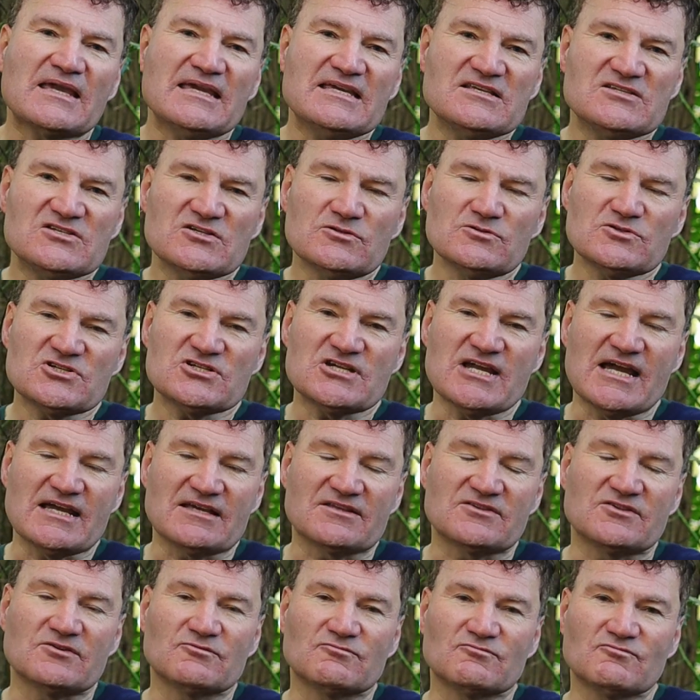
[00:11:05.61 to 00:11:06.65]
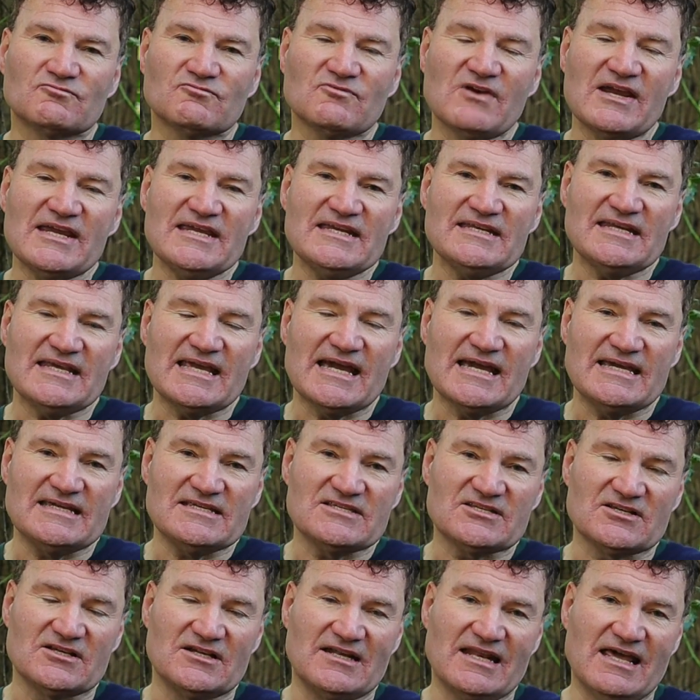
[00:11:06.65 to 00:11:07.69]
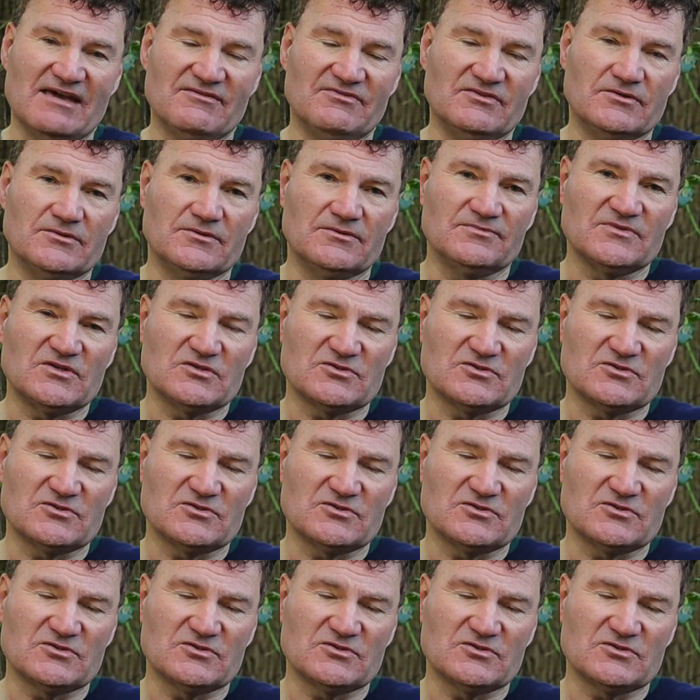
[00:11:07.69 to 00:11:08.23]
is you'll check the radiator level.